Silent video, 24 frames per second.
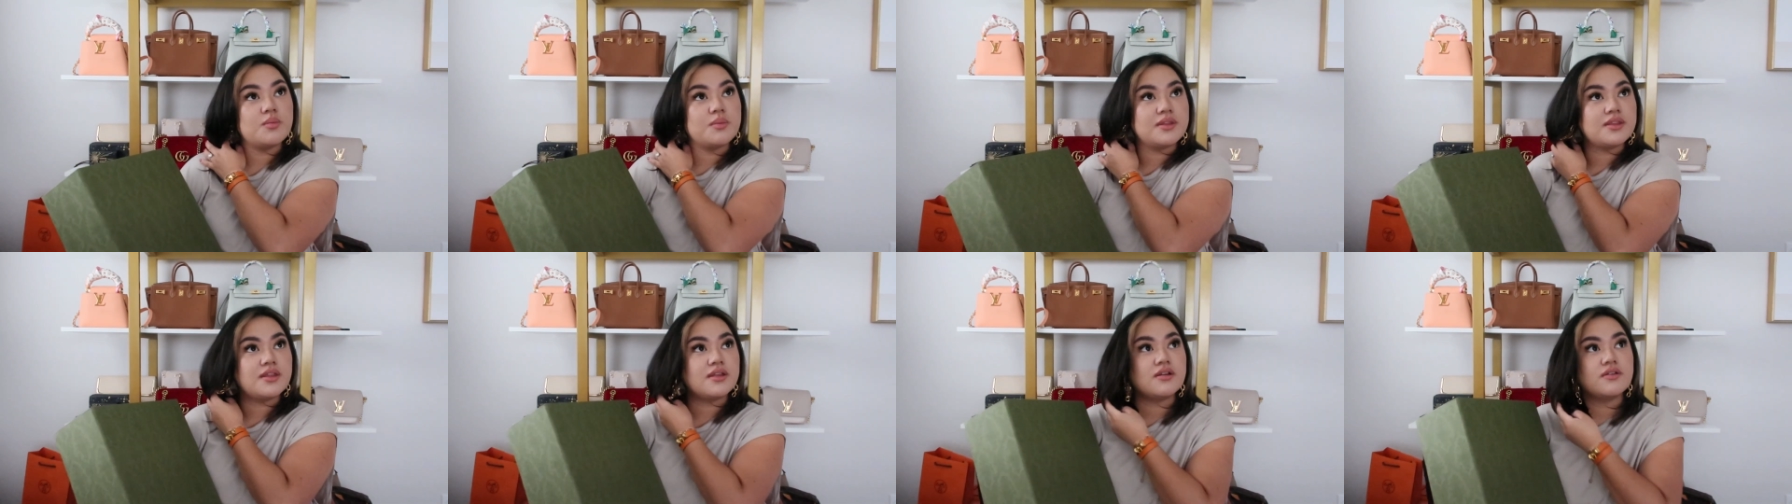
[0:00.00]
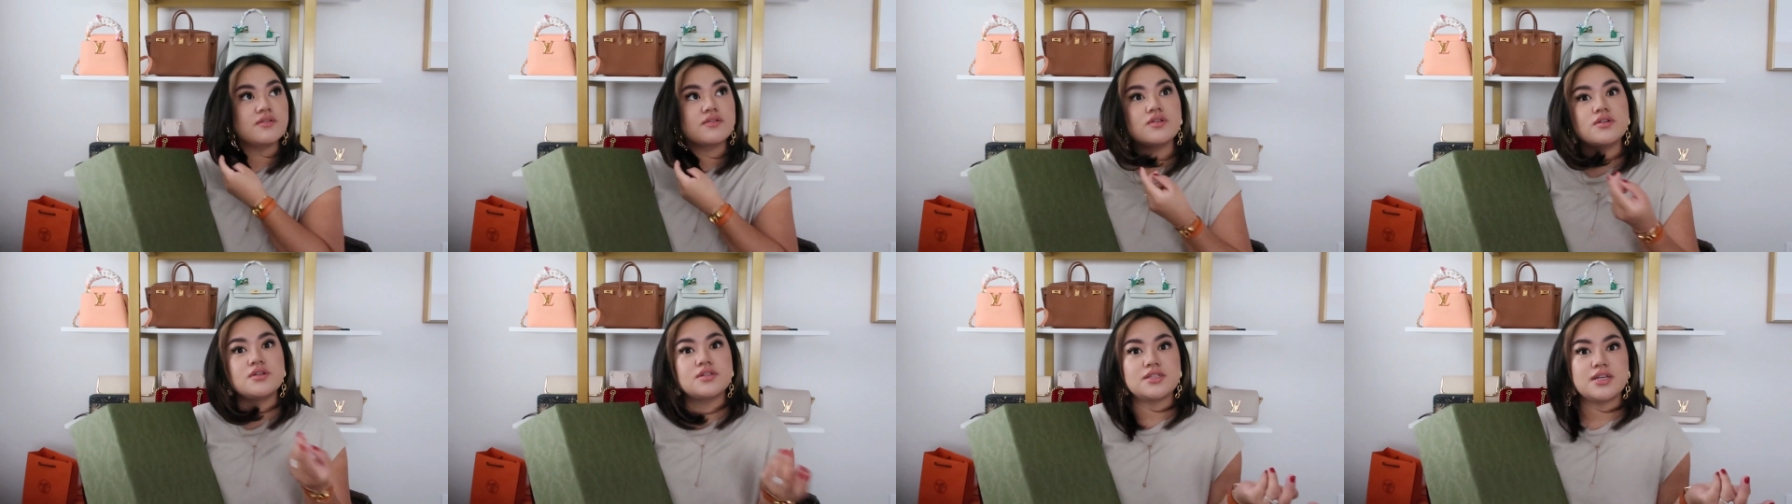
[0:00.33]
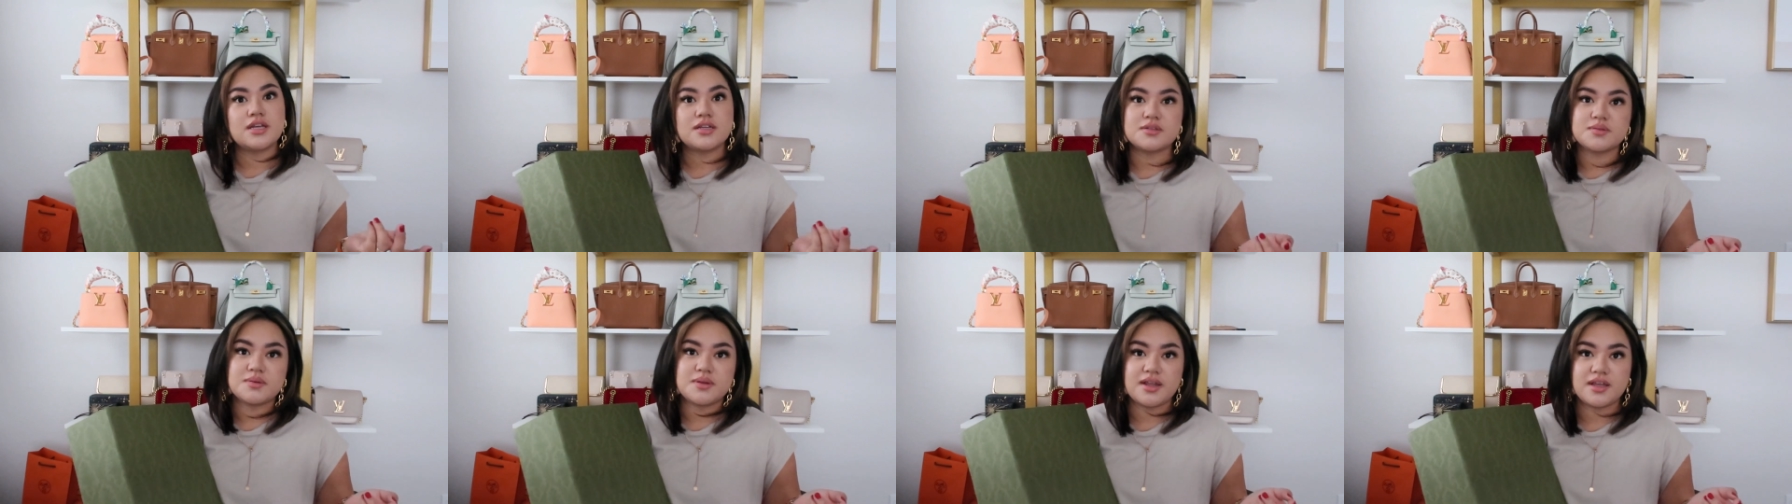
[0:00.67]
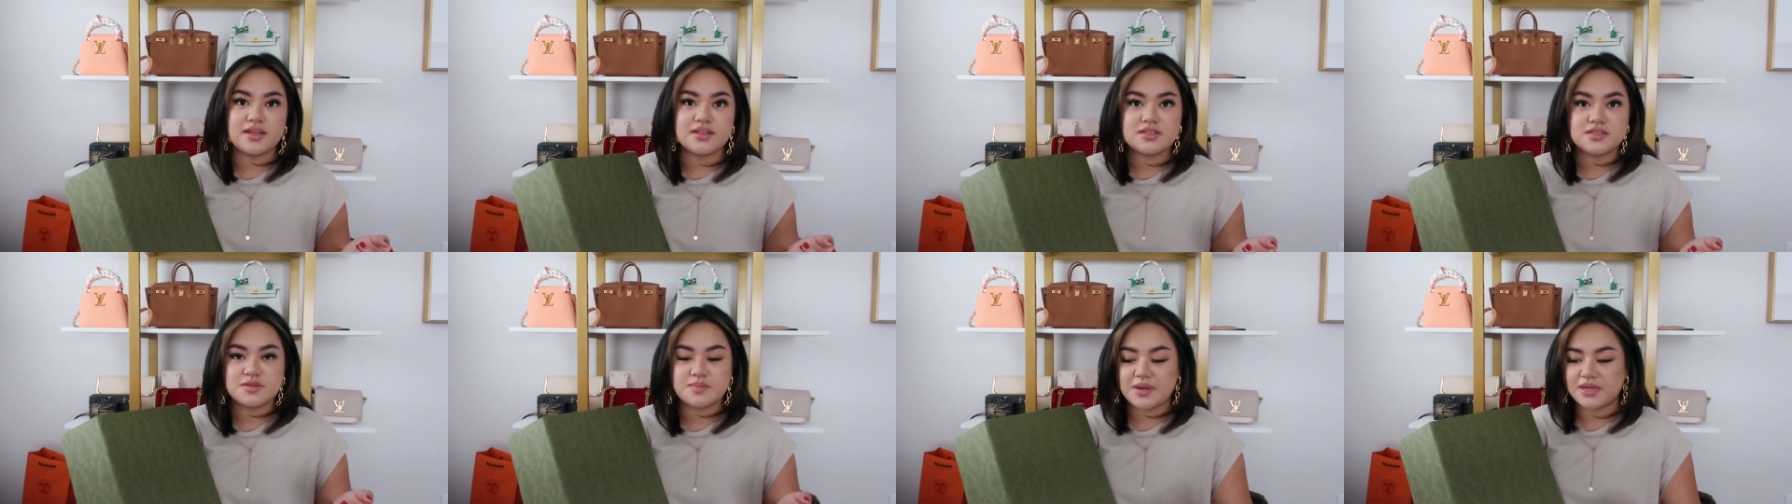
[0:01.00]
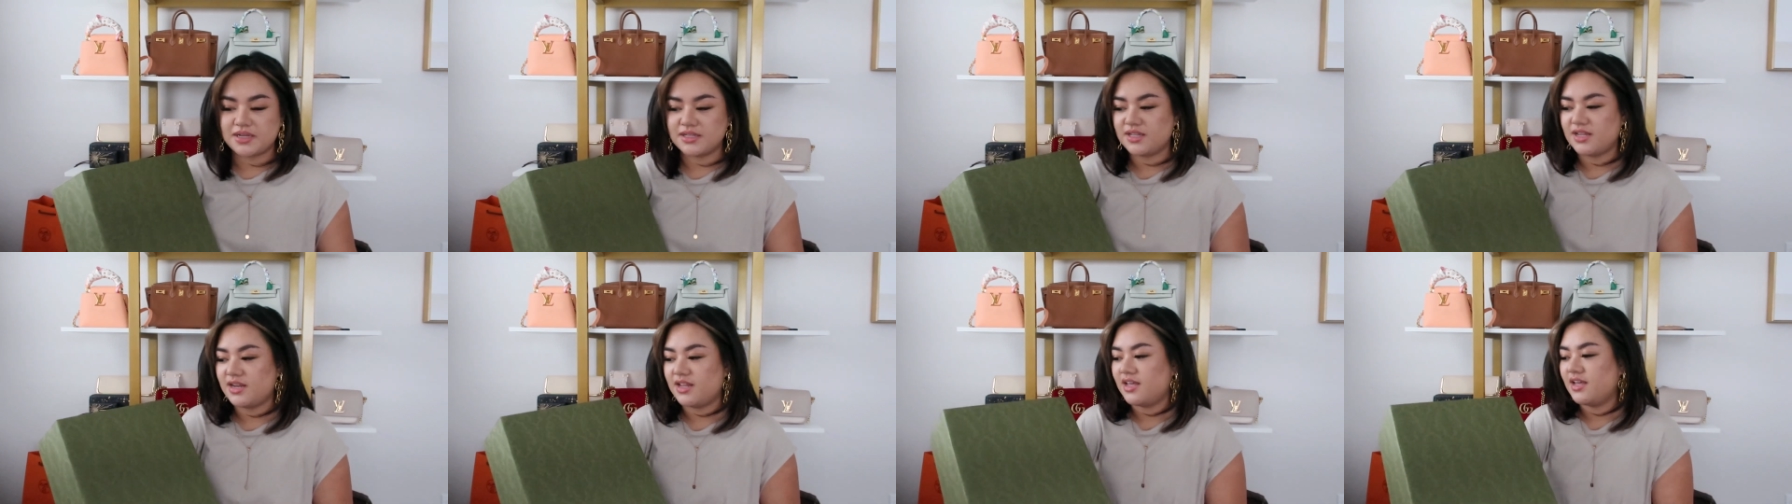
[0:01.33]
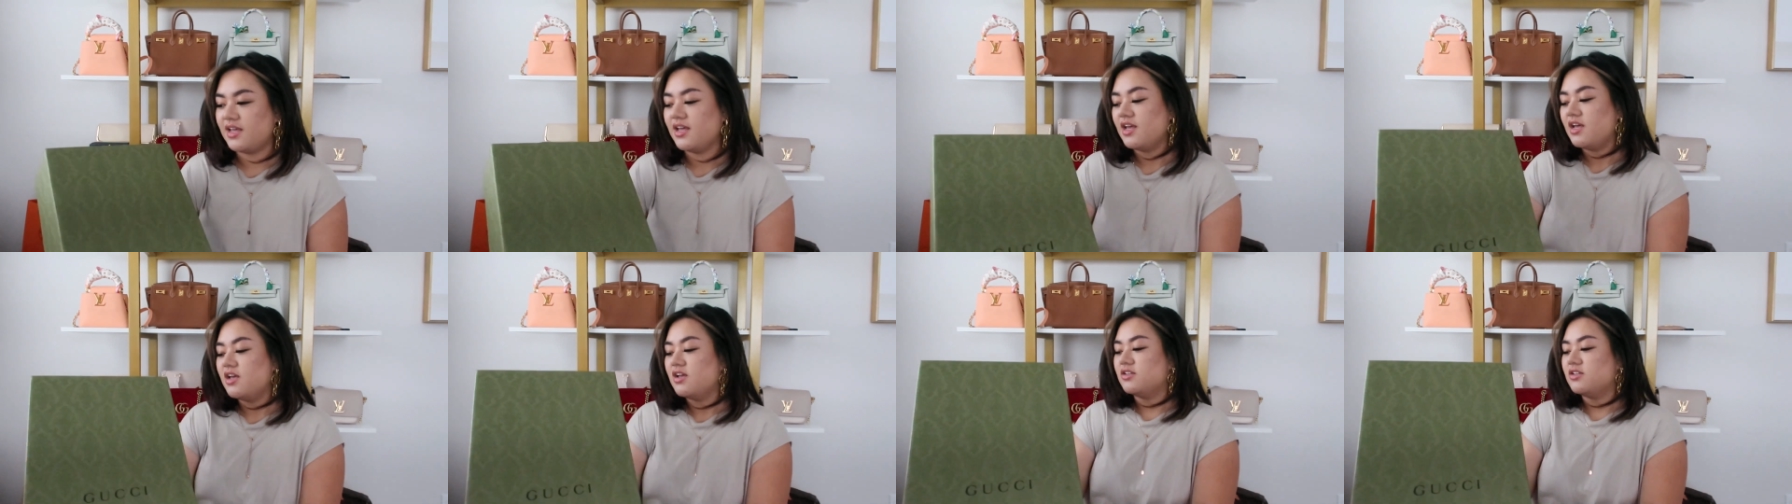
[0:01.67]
and then of course that's when I inspected it.